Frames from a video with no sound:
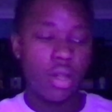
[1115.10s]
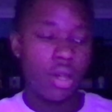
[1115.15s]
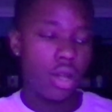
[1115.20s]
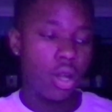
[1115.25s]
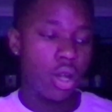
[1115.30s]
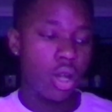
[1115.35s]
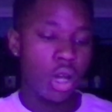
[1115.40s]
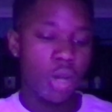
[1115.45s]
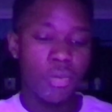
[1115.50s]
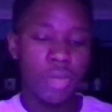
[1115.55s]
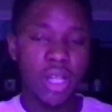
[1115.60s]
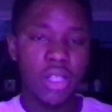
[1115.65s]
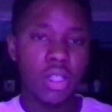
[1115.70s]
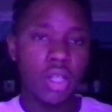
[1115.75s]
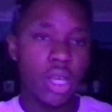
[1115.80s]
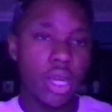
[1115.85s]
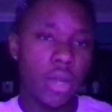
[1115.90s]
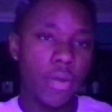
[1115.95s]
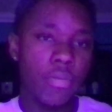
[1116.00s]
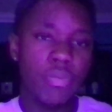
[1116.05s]
um, that's
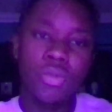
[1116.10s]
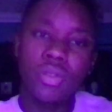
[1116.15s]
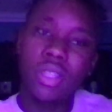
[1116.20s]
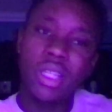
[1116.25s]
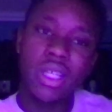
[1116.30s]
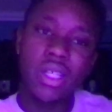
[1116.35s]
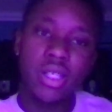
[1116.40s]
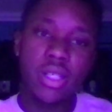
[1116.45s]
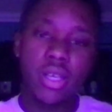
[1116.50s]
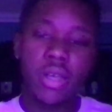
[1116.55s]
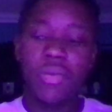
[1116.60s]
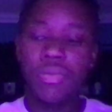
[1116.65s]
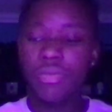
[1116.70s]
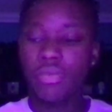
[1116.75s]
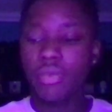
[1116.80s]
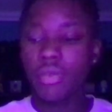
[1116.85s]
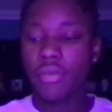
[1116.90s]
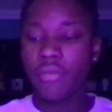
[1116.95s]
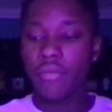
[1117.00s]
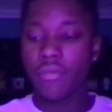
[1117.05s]
like decent,
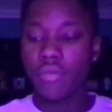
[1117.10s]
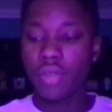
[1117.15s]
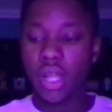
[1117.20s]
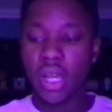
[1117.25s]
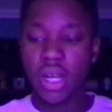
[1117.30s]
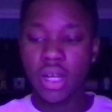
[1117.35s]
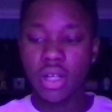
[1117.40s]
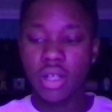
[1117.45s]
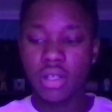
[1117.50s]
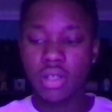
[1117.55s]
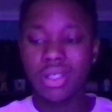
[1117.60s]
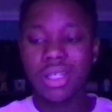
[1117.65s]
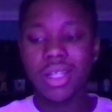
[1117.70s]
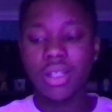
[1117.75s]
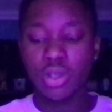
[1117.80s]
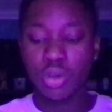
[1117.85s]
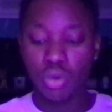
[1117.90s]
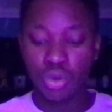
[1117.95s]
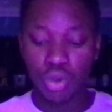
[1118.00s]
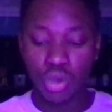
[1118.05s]
like a say a
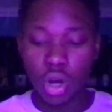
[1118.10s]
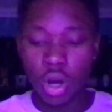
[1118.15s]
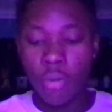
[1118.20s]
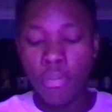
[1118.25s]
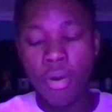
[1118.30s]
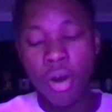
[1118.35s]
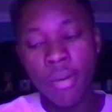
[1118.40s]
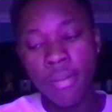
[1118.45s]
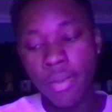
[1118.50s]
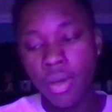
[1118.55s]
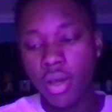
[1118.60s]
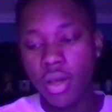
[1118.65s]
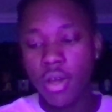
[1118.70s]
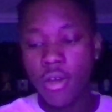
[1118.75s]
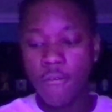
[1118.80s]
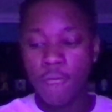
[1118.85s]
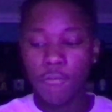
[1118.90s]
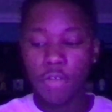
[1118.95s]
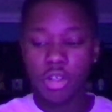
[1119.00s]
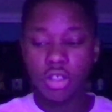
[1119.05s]
two star apartment
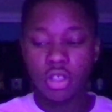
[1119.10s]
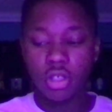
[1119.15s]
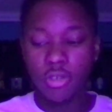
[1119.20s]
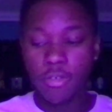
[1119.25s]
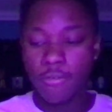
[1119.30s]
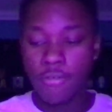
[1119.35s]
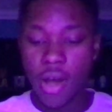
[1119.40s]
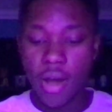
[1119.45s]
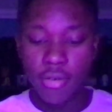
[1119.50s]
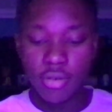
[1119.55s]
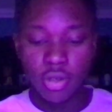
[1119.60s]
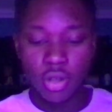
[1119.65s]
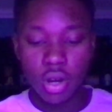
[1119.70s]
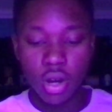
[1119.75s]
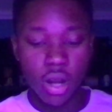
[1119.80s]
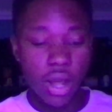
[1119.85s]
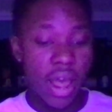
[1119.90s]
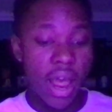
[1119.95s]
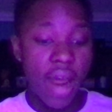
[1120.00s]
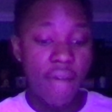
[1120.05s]
versus a five star,
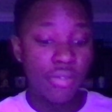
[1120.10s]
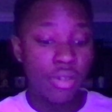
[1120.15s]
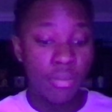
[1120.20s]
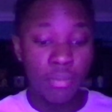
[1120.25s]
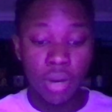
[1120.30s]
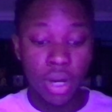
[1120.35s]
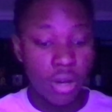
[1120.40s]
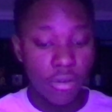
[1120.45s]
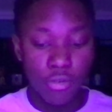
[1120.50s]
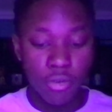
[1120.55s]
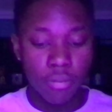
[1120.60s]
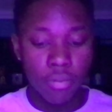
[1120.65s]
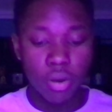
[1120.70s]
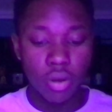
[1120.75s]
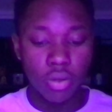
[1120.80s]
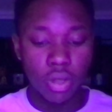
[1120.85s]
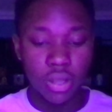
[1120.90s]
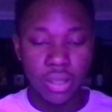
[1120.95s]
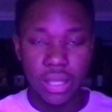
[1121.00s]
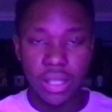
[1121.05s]
I have the money for
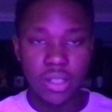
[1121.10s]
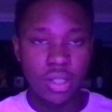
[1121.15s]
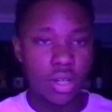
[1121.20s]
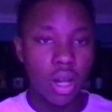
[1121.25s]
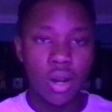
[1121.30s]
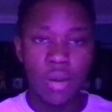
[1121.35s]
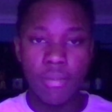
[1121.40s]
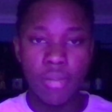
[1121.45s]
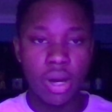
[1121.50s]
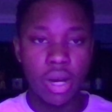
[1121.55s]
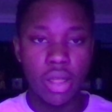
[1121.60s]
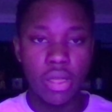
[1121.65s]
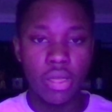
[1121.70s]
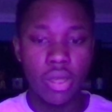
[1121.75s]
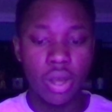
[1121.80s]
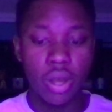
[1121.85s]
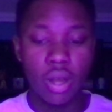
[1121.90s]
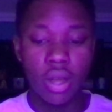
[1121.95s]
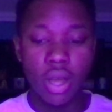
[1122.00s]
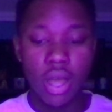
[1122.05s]
both. It's not a money
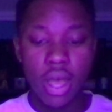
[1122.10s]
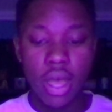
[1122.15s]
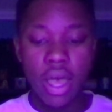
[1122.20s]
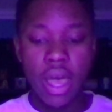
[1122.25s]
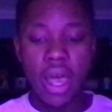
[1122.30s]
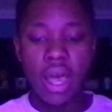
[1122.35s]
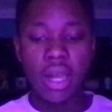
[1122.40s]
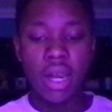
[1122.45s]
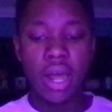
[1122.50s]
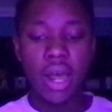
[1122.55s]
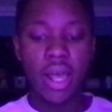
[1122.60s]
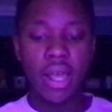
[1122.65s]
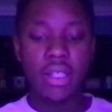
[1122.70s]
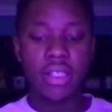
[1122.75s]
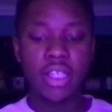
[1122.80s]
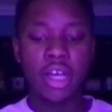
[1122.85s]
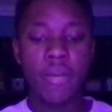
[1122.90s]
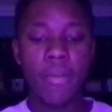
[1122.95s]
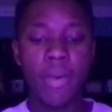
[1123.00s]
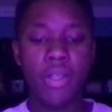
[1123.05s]
thing, and I
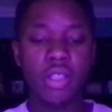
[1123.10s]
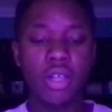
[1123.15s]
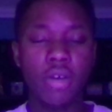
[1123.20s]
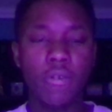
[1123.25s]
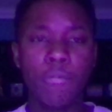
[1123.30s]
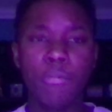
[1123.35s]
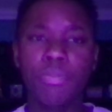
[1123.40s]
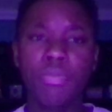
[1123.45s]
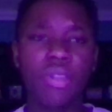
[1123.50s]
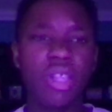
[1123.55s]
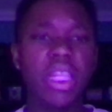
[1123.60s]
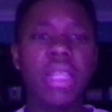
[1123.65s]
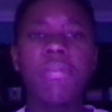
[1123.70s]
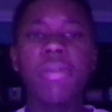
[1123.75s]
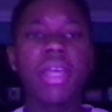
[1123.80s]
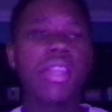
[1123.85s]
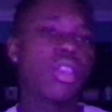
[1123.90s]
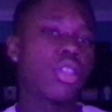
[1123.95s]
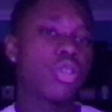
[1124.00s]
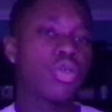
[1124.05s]
tell myself, let me
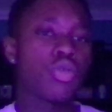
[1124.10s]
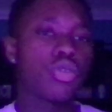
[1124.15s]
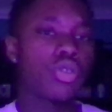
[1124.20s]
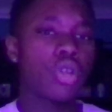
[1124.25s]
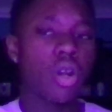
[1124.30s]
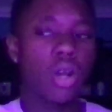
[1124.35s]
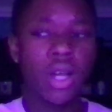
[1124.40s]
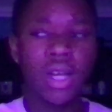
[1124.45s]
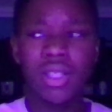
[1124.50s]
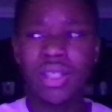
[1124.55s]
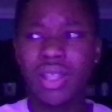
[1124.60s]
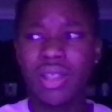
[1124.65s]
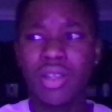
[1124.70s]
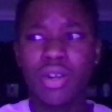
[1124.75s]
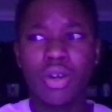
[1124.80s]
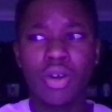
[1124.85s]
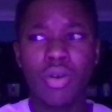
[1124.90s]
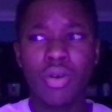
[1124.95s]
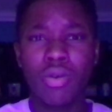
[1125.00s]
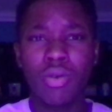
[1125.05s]
get the two star because you
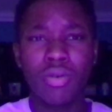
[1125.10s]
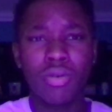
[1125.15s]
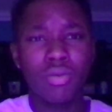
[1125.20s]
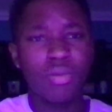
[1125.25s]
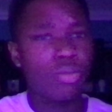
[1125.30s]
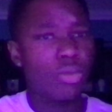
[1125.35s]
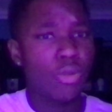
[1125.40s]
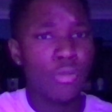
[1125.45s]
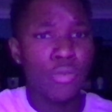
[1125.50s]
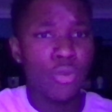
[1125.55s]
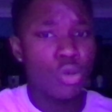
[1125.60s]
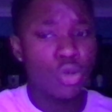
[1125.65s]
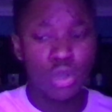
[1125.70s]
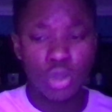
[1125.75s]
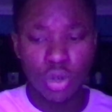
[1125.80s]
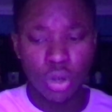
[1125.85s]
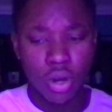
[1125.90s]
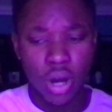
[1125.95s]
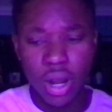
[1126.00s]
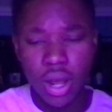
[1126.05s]
know the
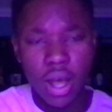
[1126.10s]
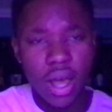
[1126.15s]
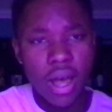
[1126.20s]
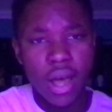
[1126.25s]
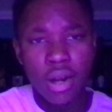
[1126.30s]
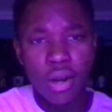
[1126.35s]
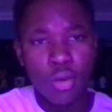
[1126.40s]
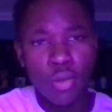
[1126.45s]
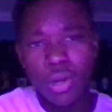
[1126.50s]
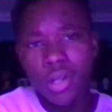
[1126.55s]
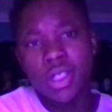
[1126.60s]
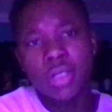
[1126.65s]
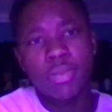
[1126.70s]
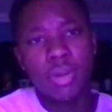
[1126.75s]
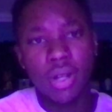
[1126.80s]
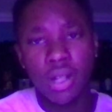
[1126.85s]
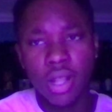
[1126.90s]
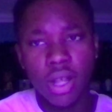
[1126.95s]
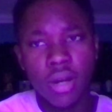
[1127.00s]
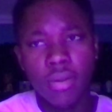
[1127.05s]
future. I, I don't want to
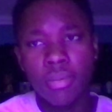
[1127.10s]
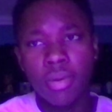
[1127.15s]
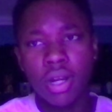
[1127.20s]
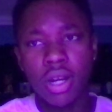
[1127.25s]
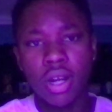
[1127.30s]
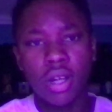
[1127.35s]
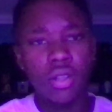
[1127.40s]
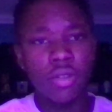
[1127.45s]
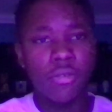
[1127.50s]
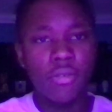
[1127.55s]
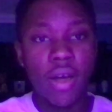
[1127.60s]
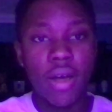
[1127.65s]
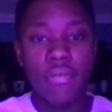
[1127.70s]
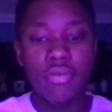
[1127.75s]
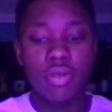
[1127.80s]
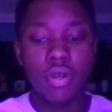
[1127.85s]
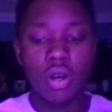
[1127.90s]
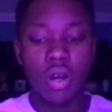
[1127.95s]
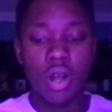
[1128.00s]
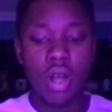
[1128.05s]
spend a lot of money on the five
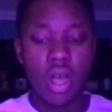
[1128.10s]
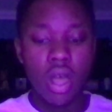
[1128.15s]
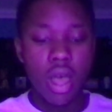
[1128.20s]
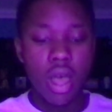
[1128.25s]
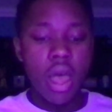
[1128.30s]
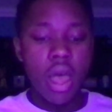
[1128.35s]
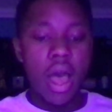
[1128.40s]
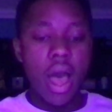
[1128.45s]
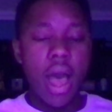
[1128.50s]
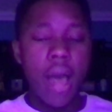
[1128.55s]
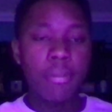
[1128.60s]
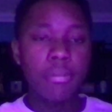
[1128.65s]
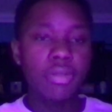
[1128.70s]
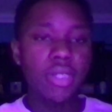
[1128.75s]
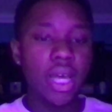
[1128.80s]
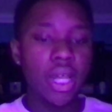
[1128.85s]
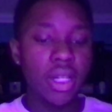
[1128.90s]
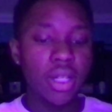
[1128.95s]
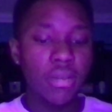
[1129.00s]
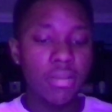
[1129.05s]
star. I'm
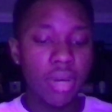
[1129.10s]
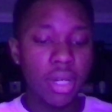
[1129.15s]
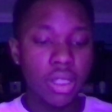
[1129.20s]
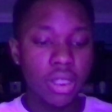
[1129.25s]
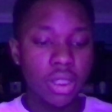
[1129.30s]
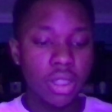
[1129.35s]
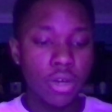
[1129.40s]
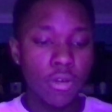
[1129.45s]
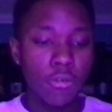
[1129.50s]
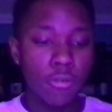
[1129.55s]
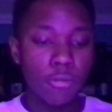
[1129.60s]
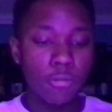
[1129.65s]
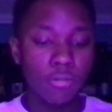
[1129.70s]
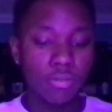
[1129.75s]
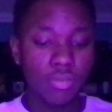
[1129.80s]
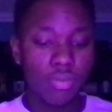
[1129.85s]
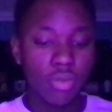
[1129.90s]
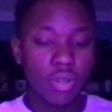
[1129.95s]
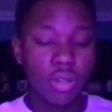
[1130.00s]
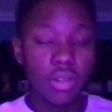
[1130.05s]
telling myself
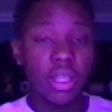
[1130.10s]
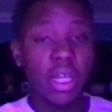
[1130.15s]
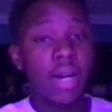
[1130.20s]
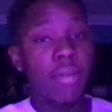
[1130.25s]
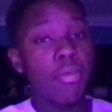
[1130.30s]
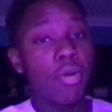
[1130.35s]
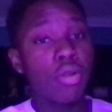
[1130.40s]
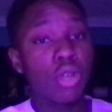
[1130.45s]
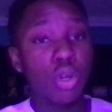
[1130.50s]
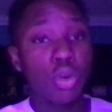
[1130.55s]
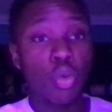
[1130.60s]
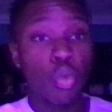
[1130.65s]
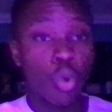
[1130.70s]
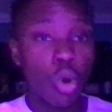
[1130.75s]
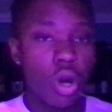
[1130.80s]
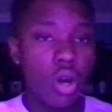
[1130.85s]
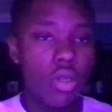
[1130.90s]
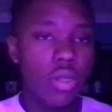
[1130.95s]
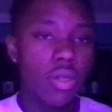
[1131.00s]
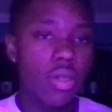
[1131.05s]
that I'm only
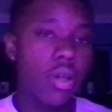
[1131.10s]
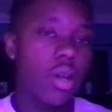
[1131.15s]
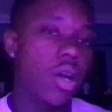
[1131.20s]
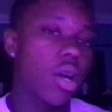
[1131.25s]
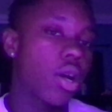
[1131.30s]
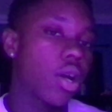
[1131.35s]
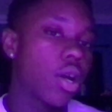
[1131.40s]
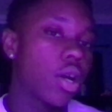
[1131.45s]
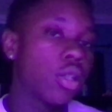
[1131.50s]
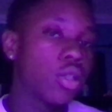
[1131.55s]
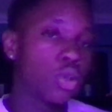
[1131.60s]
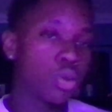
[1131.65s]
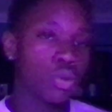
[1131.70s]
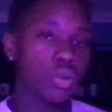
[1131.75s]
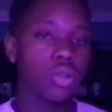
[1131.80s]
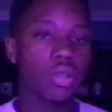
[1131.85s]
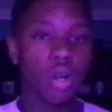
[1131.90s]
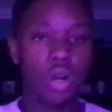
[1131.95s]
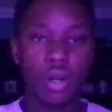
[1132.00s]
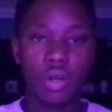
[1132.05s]
worth a two
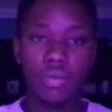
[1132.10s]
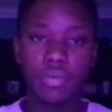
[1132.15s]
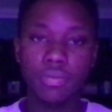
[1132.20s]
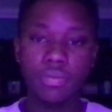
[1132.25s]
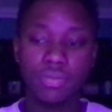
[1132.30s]
star.